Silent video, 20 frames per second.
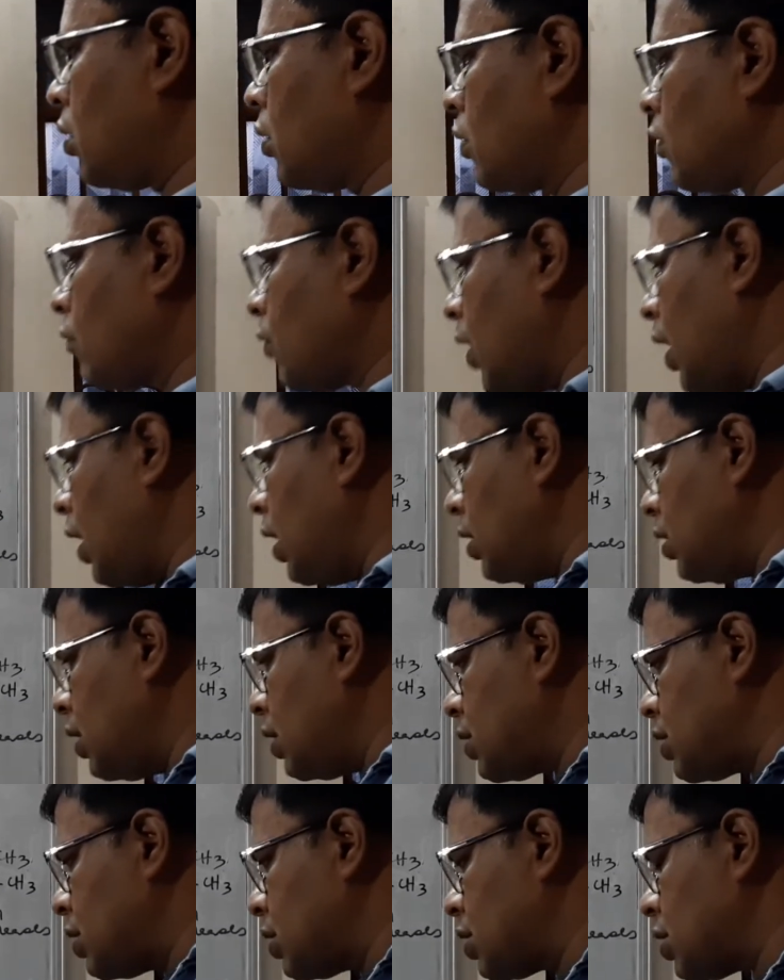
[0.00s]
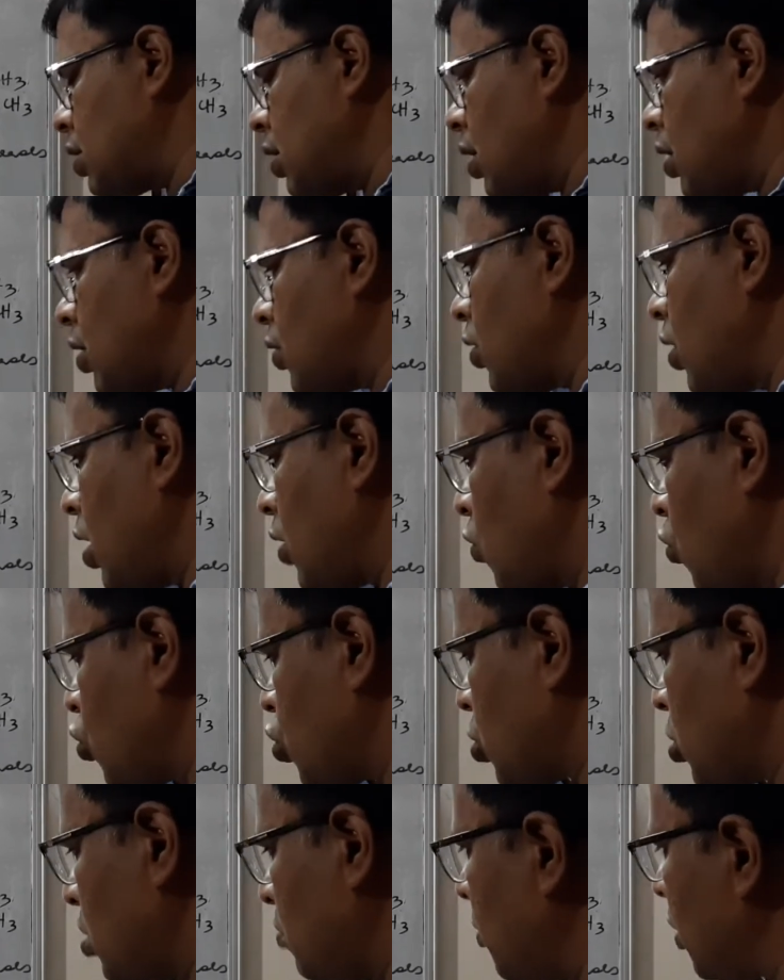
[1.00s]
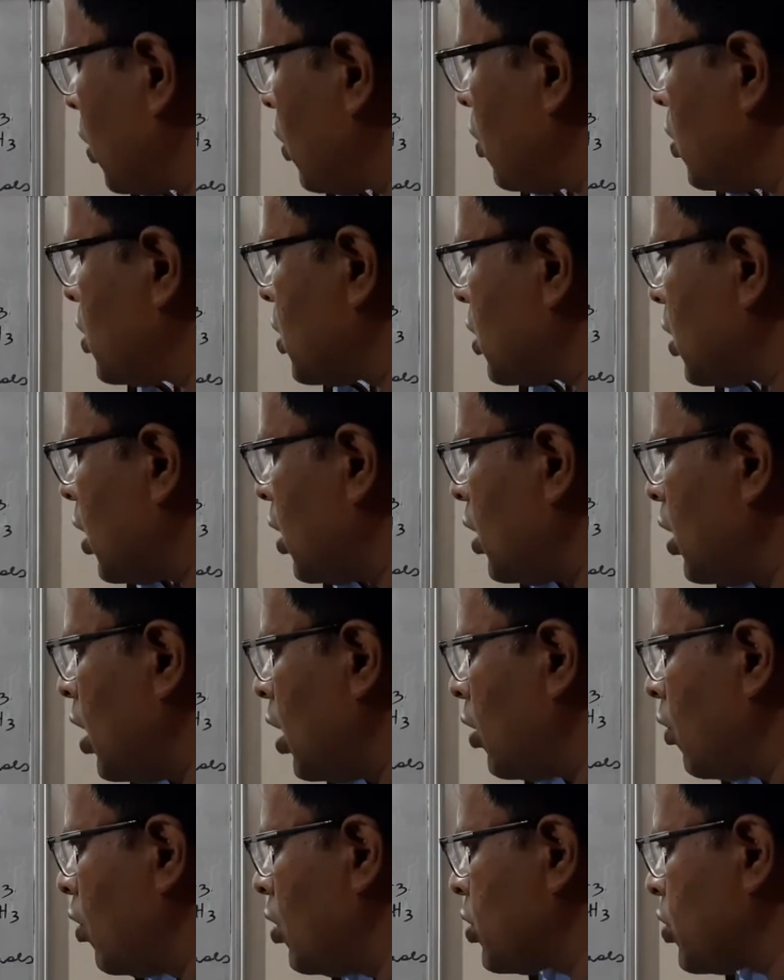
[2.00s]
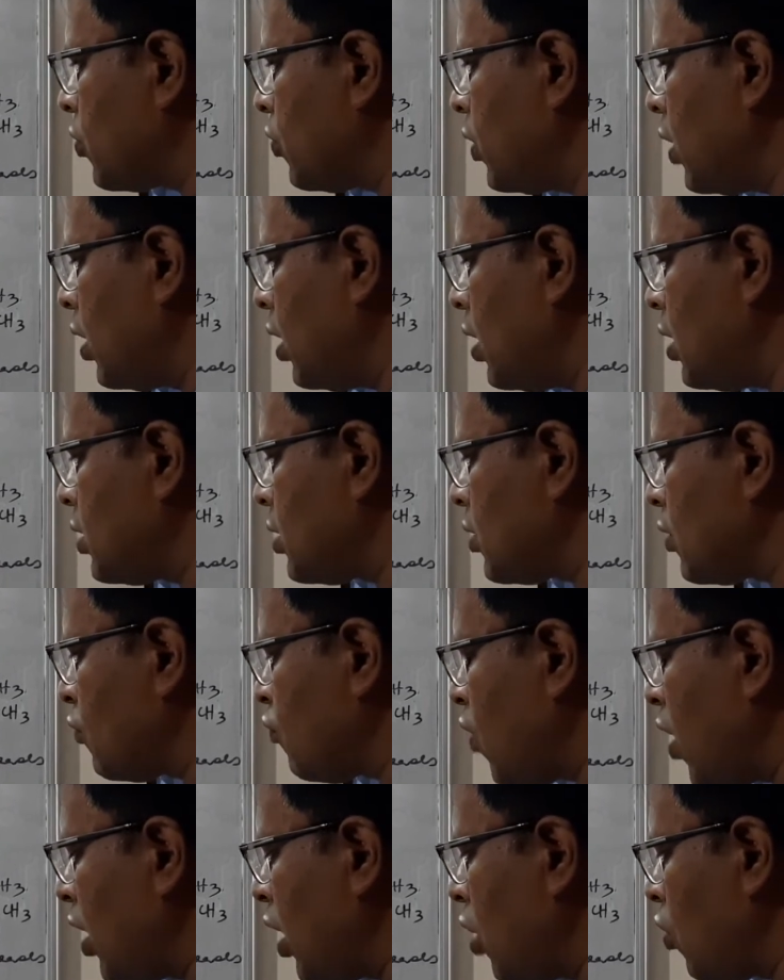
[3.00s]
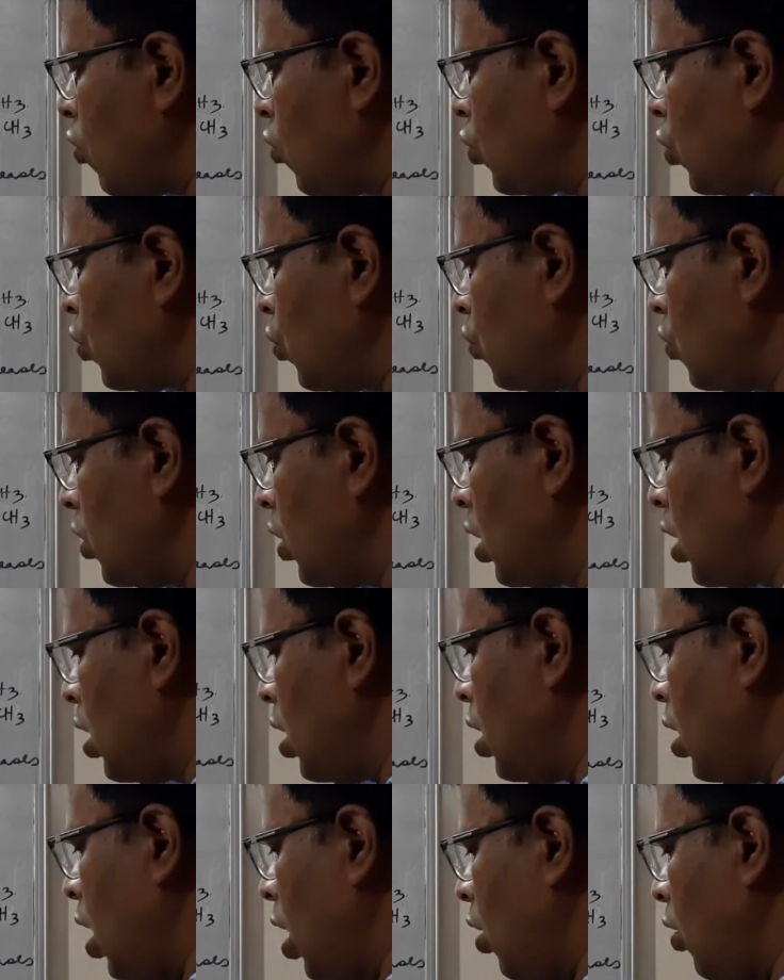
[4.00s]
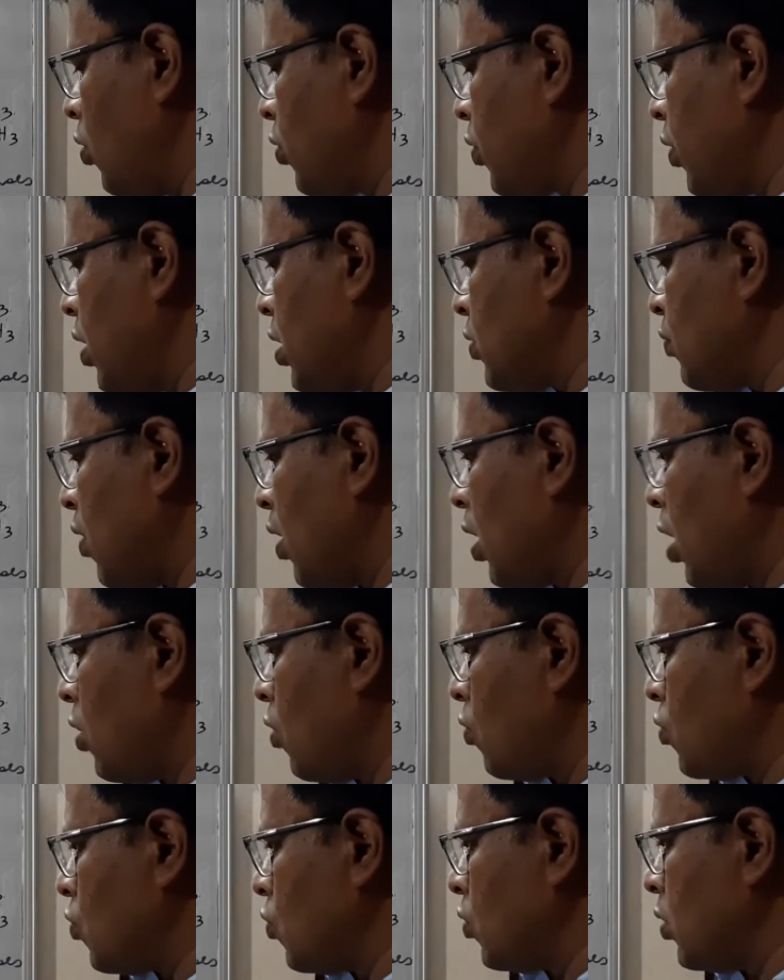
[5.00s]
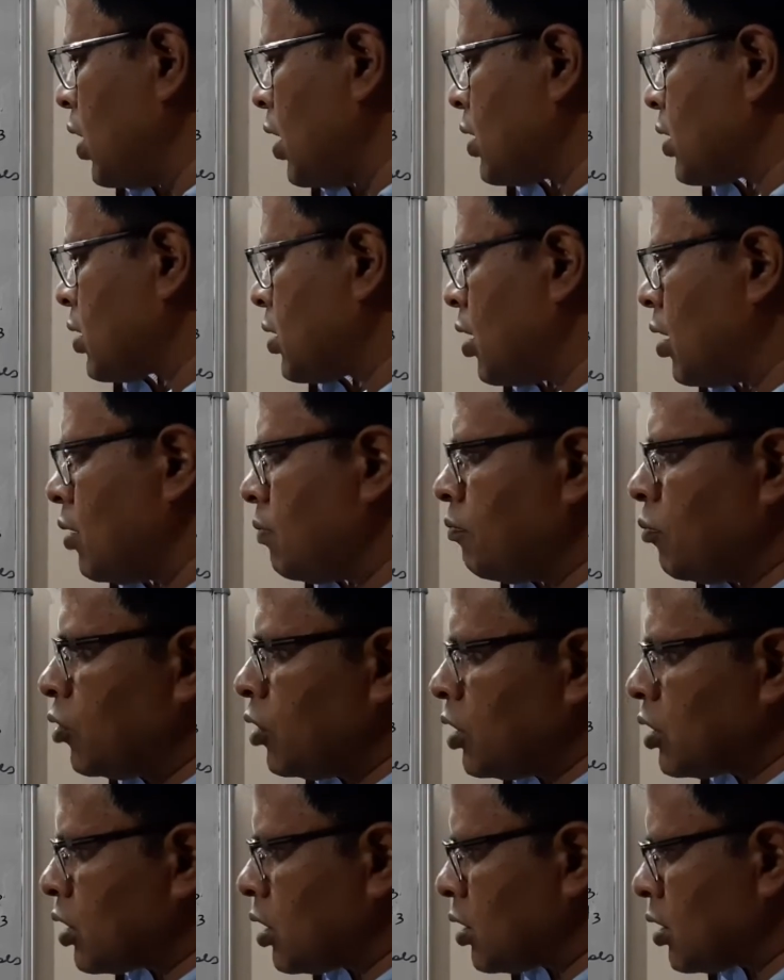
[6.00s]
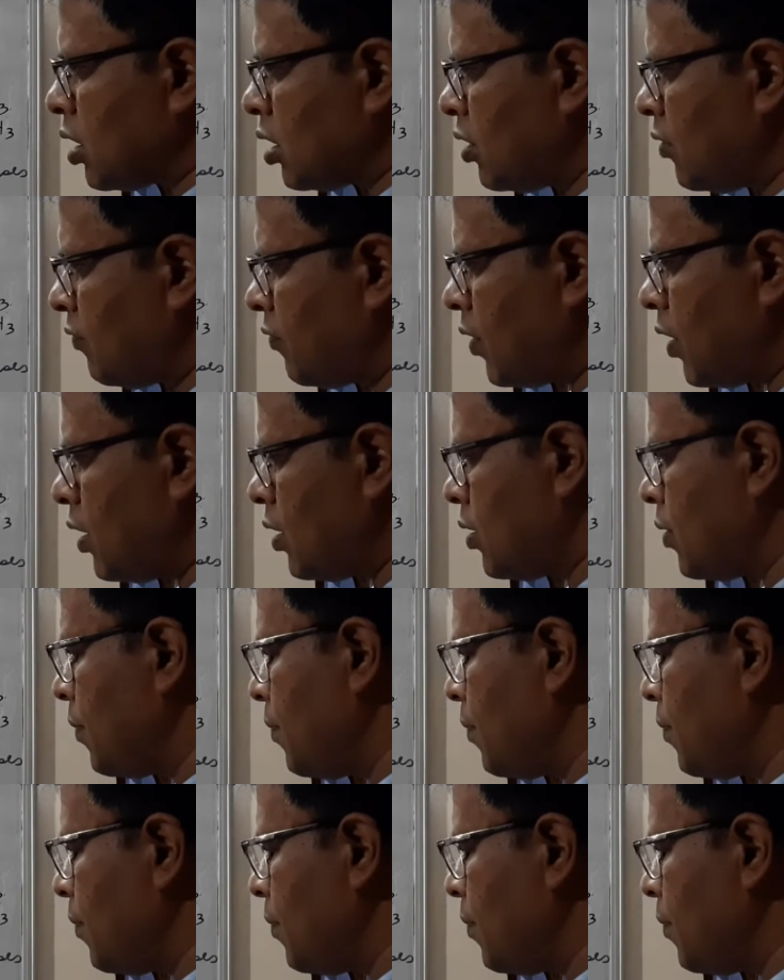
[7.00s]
Why this is a question? Because here also there is one NO2, here also is one NO2, just positions are different.